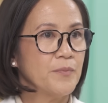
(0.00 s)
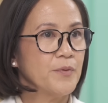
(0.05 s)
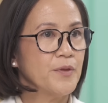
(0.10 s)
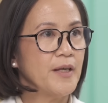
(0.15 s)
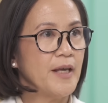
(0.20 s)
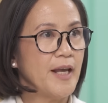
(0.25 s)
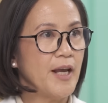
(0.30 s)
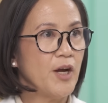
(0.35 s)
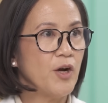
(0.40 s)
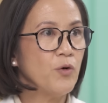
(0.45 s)

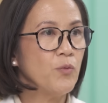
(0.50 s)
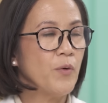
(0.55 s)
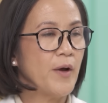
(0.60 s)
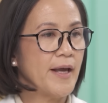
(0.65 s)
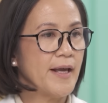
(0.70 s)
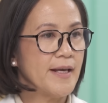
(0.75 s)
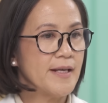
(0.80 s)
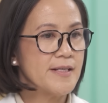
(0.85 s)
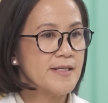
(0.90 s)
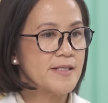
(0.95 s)
the
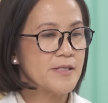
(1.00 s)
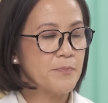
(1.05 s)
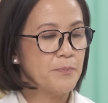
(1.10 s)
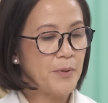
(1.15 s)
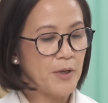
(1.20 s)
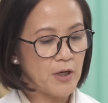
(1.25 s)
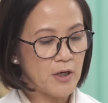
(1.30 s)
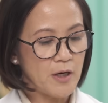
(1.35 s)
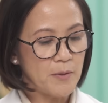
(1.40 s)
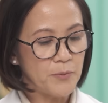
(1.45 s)
airways
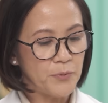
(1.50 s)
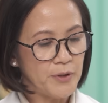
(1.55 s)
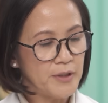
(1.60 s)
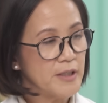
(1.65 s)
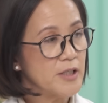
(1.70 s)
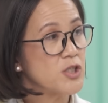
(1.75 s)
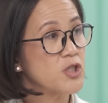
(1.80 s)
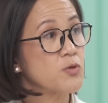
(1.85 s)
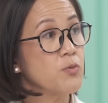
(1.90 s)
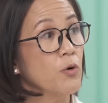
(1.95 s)
become
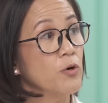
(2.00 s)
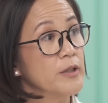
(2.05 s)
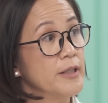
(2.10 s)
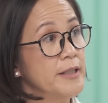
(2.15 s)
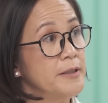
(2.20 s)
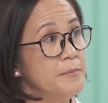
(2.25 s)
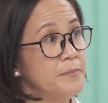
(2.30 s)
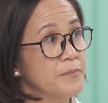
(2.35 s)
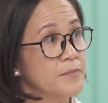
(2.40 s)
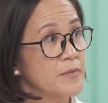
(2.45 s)
really
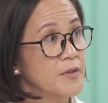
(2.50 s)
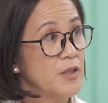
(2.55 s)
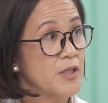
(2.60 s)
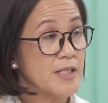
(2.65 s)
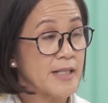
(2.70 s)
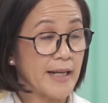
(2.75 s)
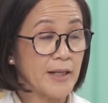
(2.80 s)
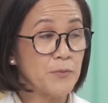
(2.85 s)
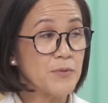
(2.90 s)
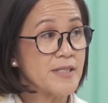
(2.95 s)
swollen because
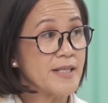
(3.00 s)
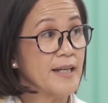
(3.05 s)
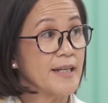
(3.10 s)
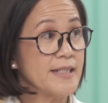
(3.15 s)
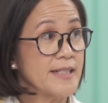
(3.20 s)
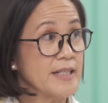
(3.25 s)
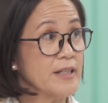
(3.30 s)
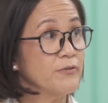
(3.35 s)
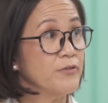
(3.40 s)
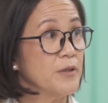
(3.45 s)
like we said,
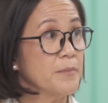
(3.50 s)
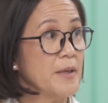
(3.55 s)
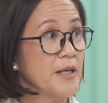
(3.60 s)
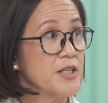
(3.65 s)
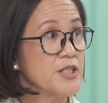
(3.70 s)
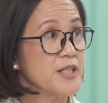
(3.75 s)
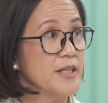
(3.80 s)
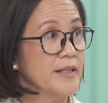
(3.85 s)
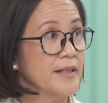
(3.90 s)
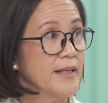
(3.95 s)
it's
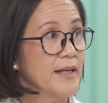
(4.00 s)
inflammation.